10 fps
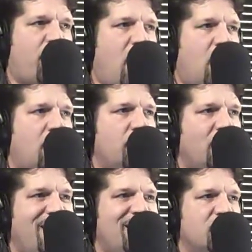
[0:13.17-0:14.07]
Palm
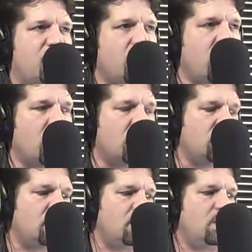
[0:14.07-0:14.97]
in the studio
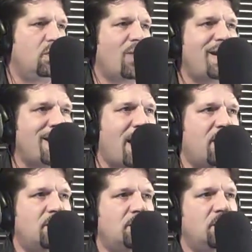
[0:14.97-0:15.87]
right
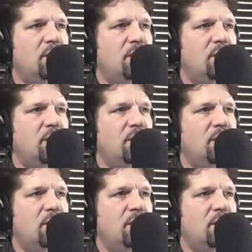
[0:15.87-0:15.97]
now.